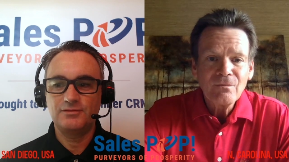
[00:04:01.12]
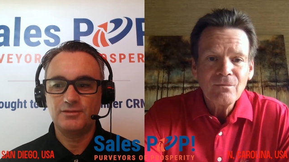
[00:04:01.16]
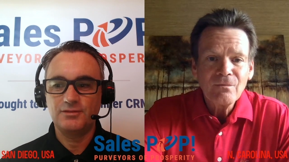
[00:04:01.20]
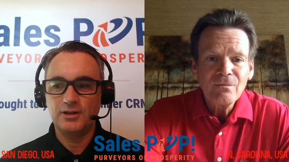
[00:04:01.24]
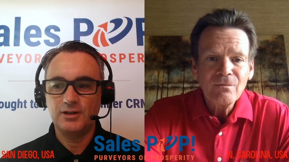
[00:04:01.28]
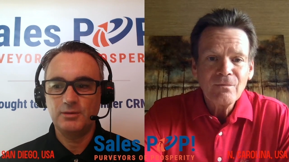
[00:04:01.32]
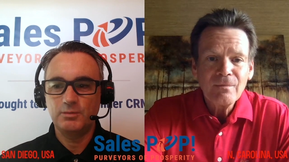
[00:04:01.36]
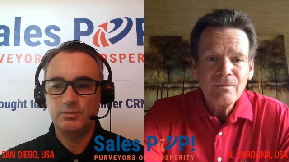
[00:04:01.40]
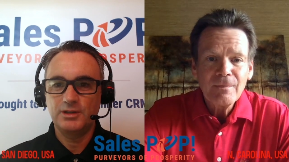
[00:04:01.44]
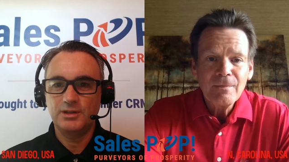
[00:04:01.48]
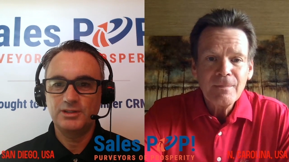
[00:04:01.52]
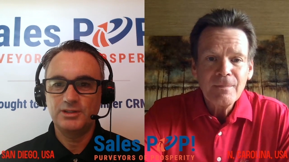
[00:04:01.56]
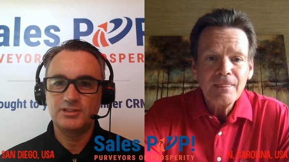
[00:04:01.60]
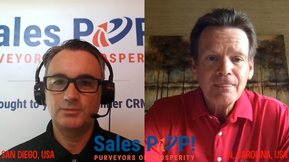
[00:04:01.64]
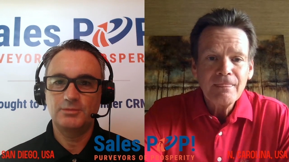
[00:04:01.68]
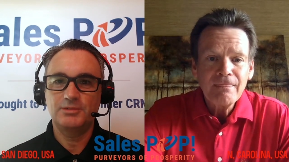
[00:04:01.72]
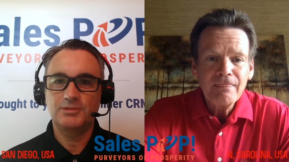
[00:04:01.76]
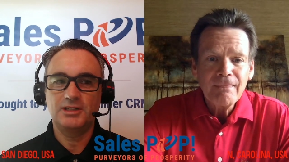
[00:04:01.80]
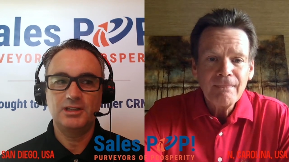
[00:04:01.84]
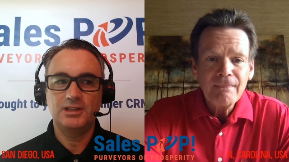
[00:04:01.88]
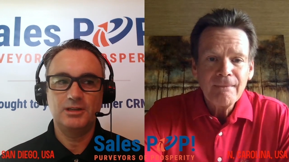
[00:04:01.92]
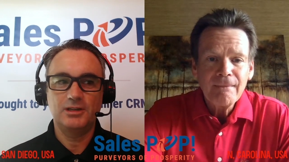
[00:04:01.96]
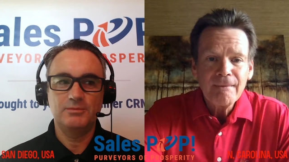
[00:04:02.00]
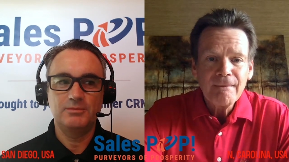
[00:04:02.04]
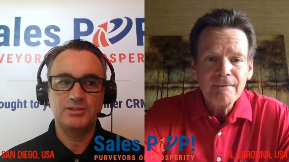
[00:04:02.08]
Speaker 1: from when
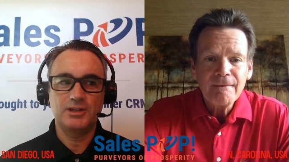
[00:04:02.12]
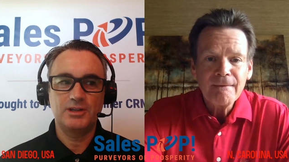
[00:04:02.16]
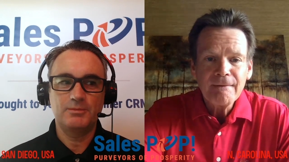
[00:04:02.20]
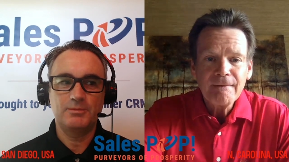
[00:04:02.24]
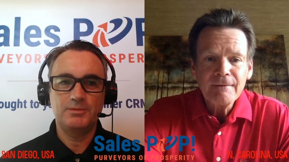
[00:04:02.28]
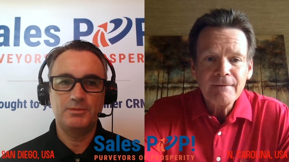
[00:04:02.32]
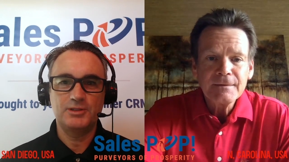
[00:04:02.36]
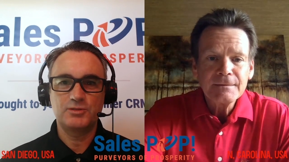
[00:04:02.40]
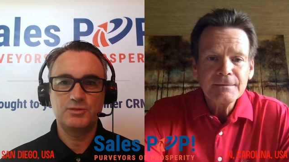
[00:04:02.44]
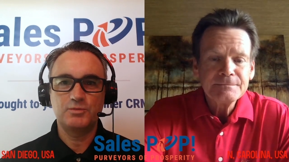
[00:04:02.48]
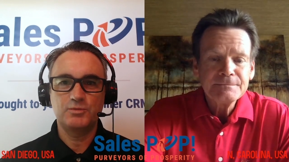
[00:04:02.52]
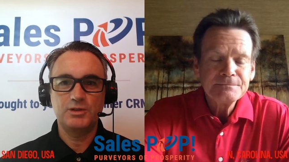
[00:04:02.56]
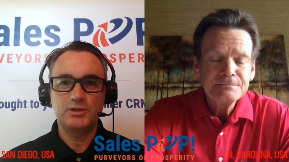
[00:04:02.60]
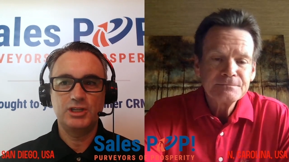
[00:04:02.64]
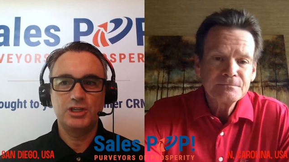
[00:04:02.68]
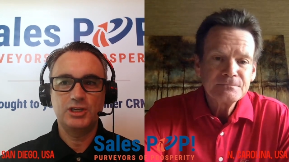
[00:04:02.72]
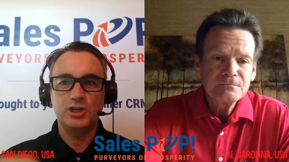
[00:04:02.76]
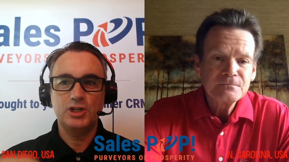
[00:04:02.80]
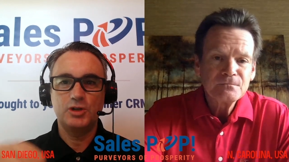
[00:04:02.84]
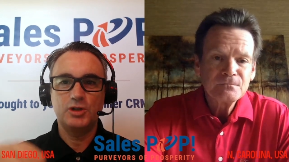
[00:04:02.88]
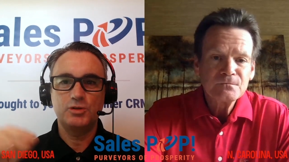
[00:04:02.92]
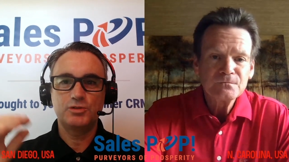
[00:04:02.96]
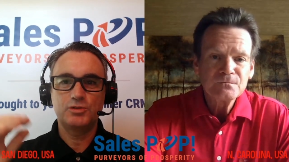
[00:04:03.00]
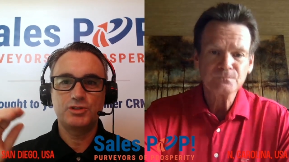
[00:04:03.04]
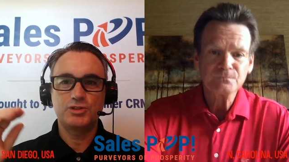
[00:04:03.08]
something comes up is we
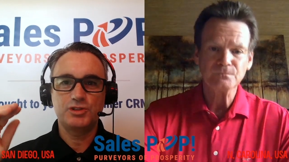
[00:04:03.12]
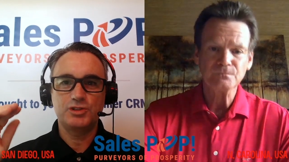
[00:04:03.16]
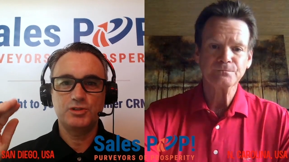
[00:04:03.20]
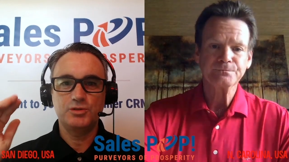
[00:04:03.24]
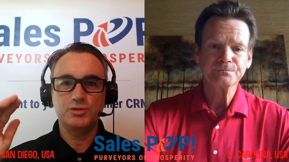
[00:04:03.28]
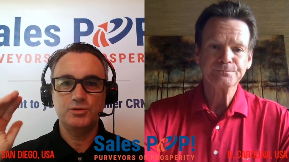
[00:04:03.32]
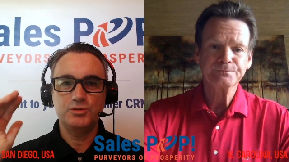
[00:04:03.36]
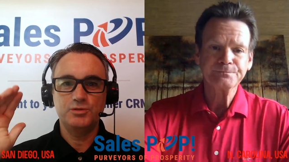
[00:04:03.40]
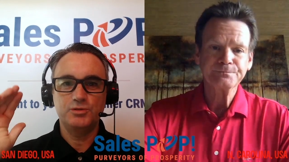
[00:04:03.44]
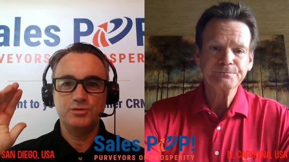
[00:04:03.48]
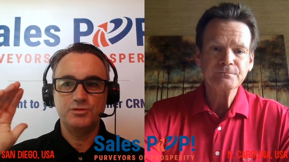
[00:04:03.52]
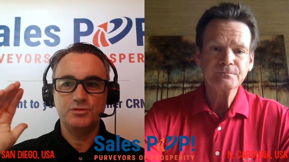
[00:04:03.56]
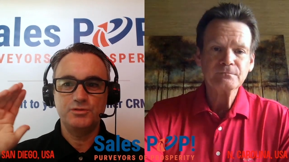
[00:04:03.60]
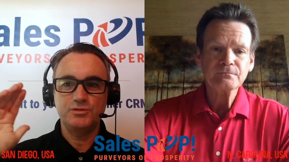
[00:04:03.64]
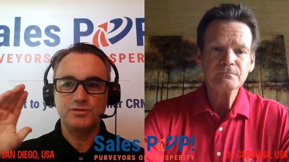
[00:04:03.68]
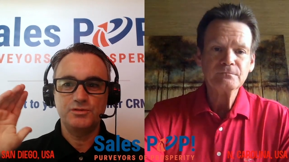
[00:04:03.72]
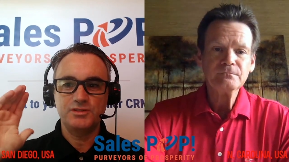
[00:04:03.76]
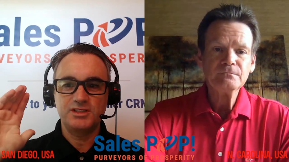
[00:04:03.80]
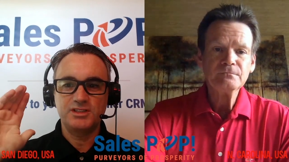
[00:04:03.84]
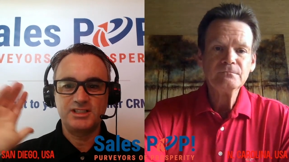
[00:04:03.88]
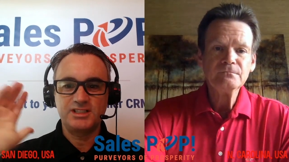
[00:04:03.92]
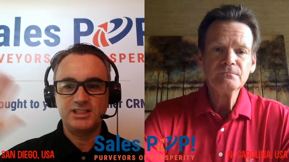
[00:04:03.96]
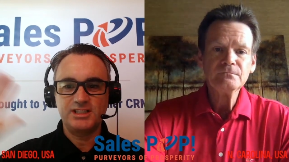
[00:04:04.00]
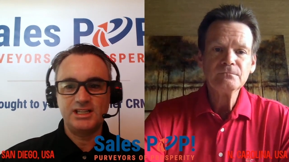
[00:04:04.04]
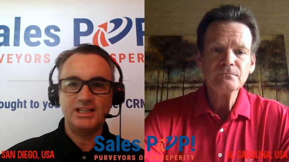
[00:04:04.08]
go to
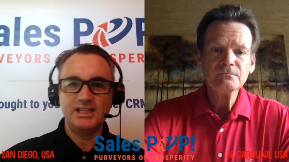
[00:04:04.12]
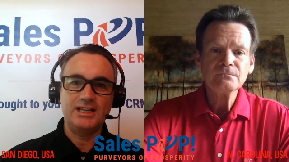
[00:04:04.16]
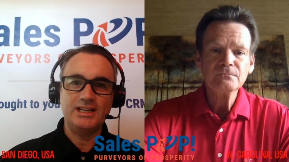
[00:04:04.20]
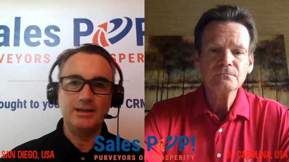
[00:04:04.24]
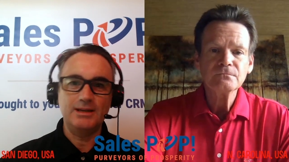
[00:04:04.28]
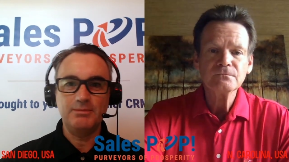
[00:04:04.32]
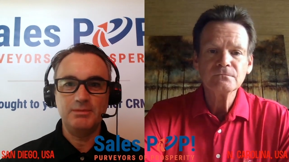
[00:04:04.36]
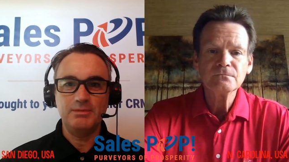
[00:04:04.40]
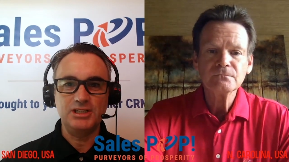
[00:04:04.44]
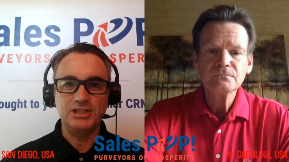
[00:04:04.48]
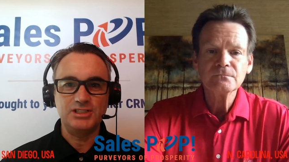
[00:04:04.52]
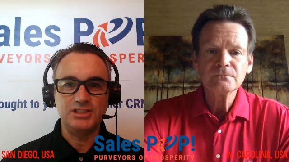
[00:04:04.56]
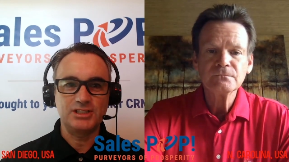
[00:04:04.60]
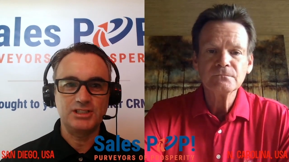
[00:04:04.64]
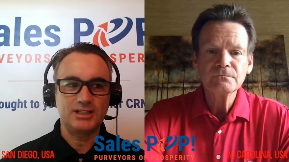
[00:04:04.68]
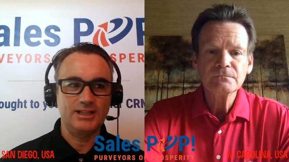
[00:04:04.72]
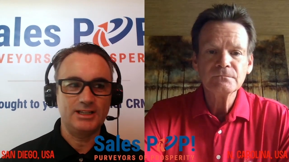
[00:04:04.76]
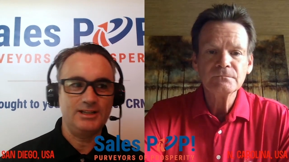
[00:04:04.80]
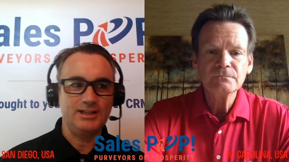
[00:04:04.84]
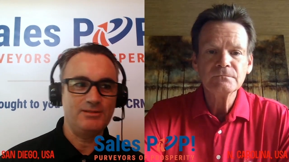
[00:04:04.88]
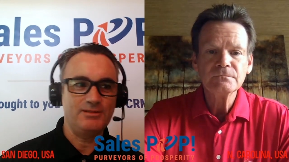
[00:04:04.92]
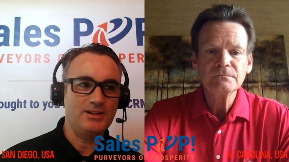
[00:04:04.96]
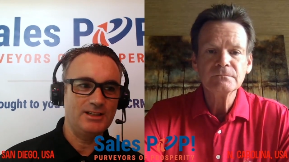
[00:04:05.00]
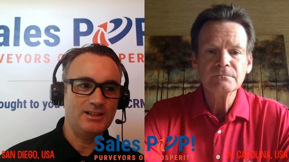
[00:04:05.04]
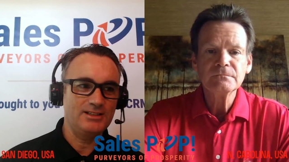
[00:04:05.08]
Z
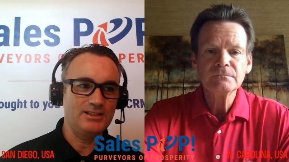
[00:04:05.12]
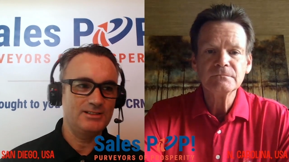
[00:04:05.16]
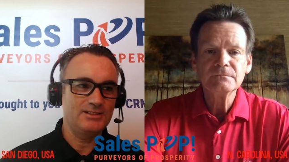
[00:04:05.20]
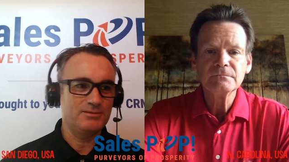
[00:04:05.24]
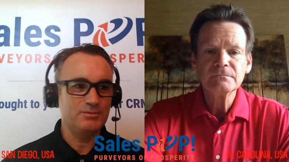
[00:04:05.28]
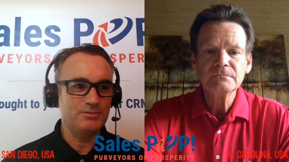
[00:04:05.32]
immediately, right?